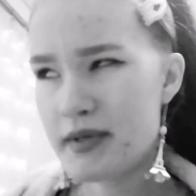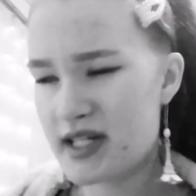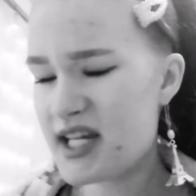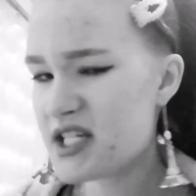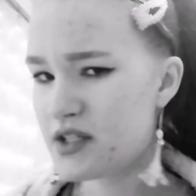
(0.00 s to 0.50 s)

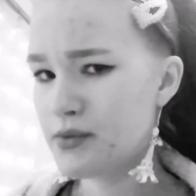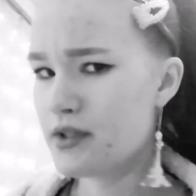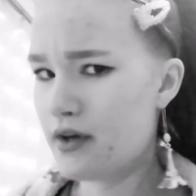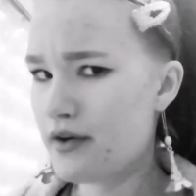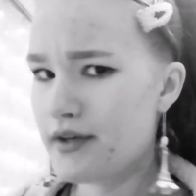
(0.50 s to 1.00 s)
obsessed
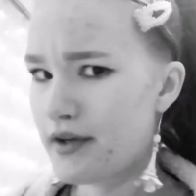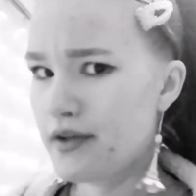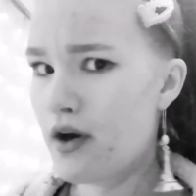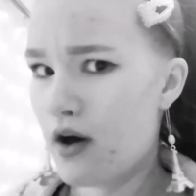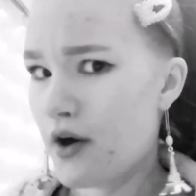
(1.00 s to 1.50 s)
with
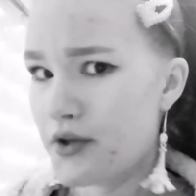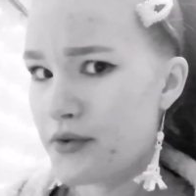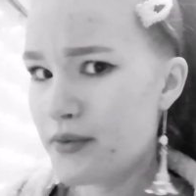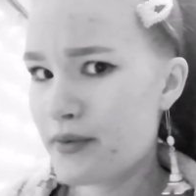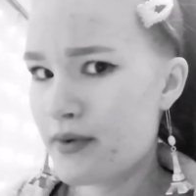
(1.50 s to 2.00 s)
Ariana are
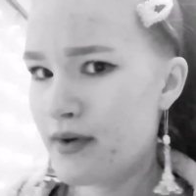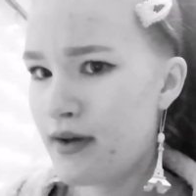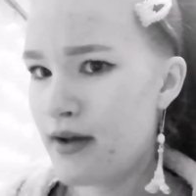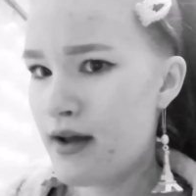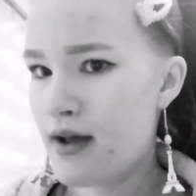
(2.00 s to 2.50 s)
you?
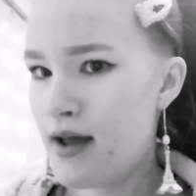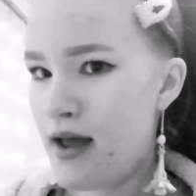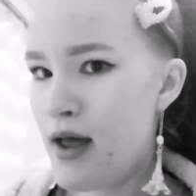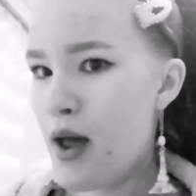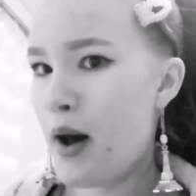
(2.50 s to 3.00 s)

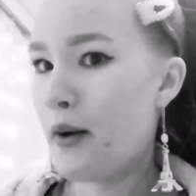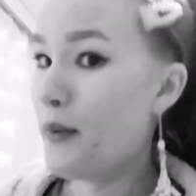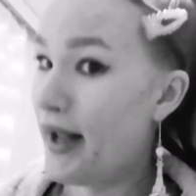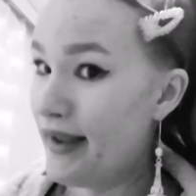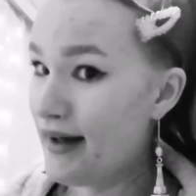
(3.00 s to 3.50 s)

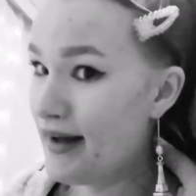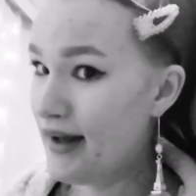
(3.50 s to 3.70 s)
Well,